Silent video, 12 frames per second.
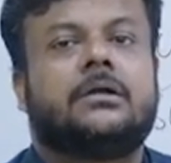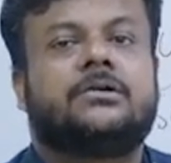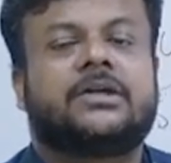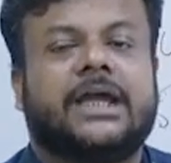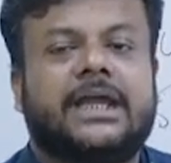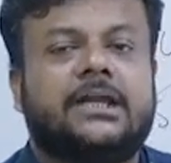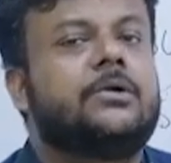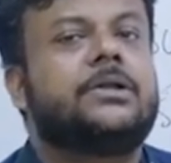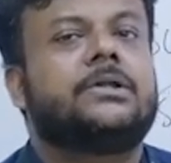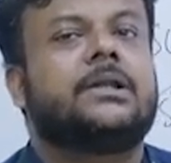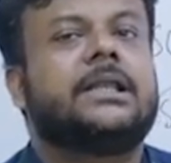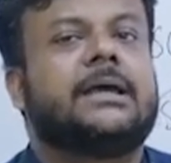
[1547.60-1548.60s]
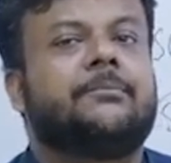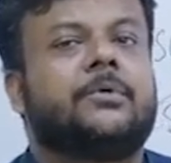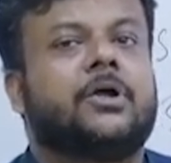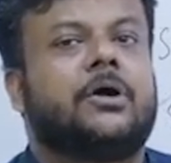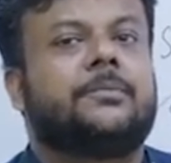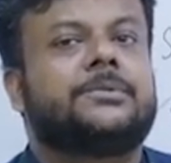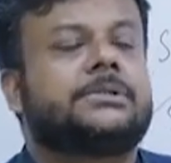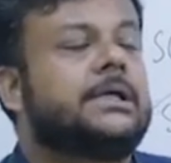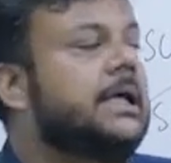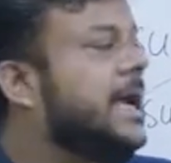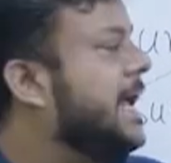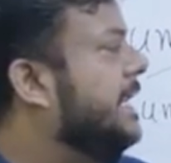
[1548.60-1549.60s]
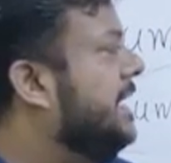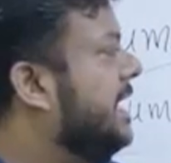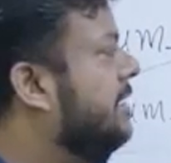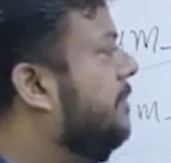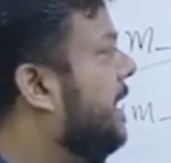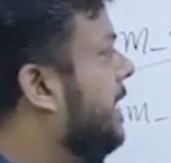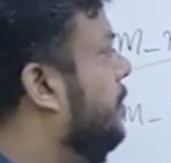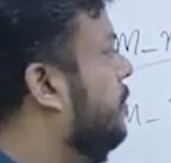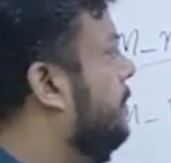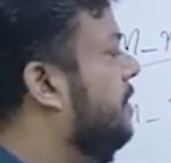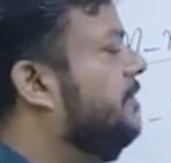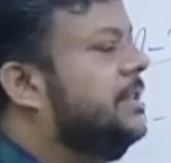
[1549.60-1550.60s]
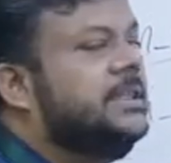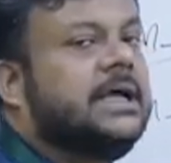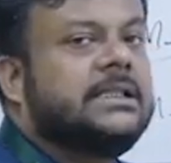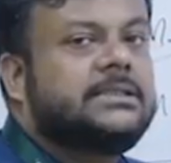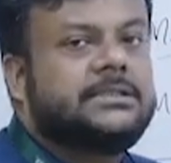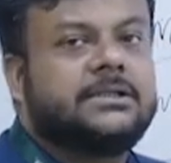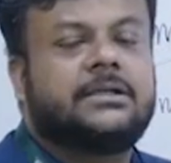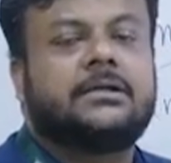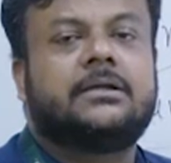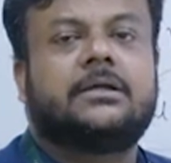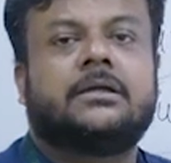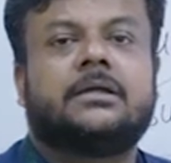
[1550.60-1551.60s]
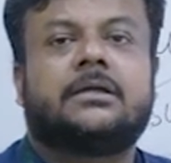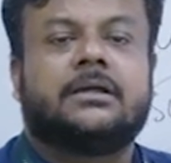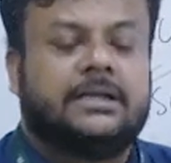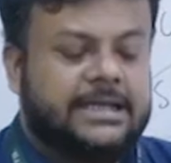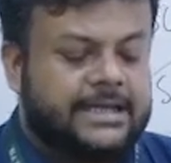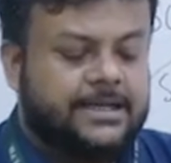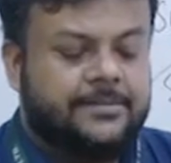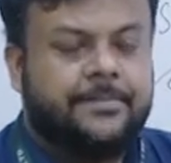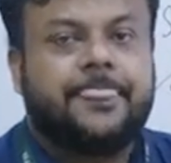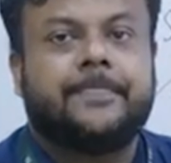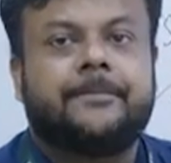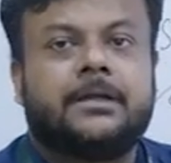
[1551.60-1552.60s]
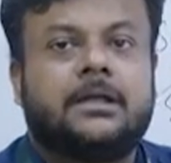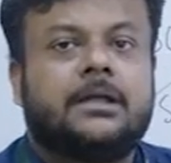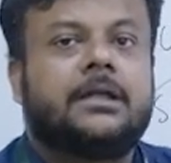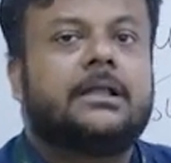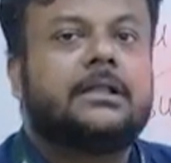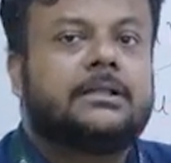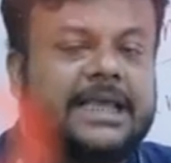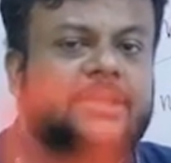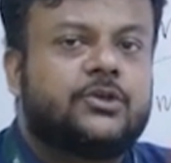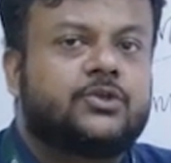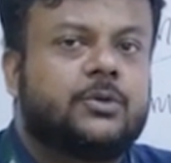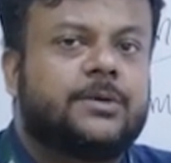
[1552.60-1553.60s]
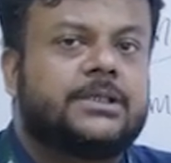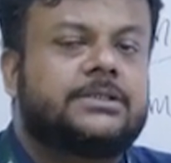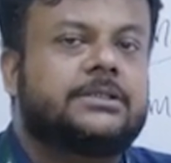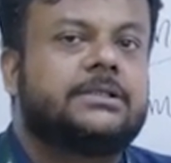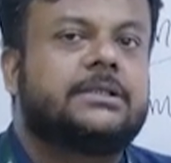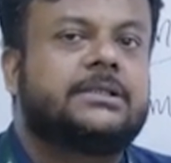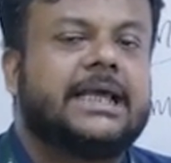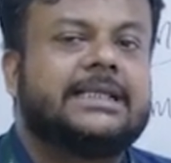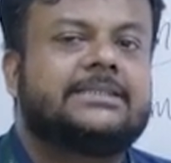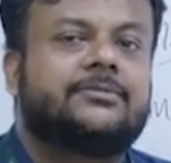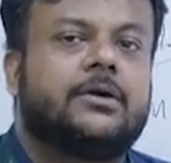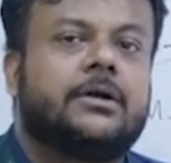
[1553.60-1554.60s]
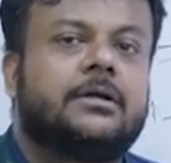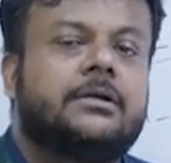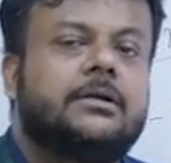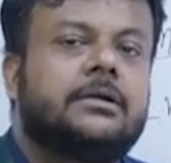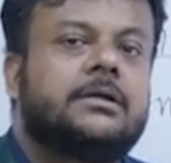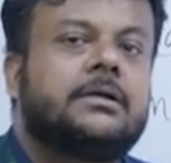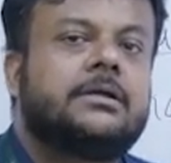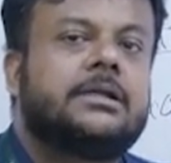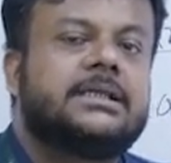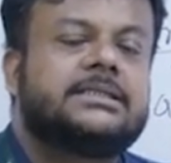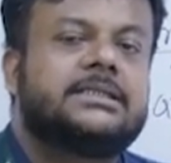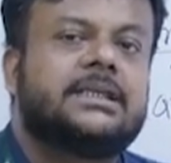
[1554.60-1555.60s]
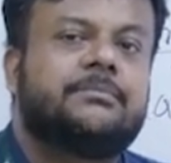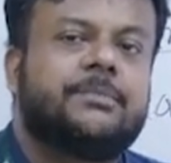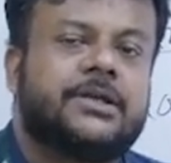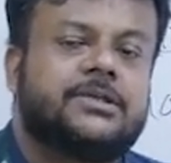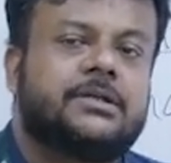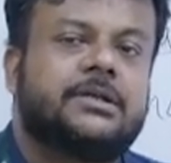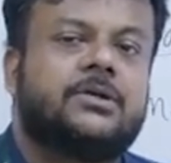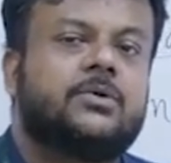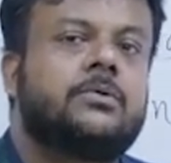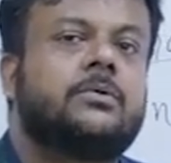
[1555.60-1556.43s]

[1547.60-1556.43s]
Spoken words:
try it out in your laptops and get back to me with the answer later. Thank you so much. Thanks for listening patiently to